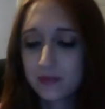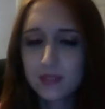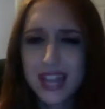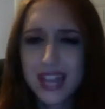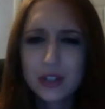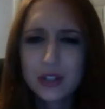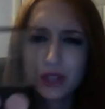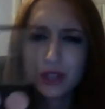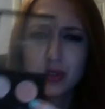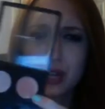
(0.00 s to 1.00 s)
Actually, if
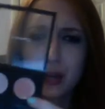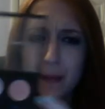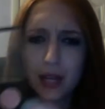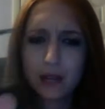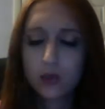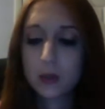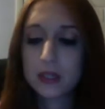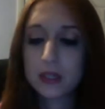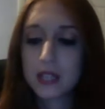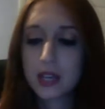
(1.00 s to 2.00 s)
you get it in pan form, it's
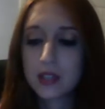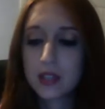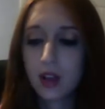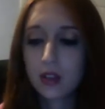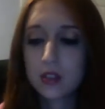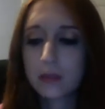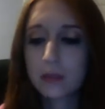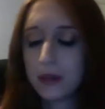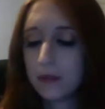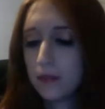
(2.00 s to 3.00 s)
$6,
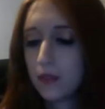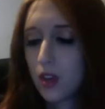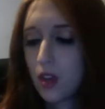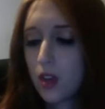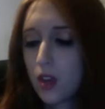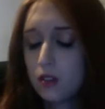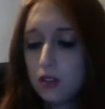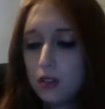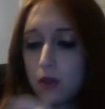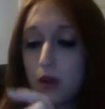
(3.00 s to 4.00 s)
but, you
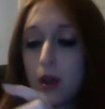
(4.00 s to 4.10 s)
know.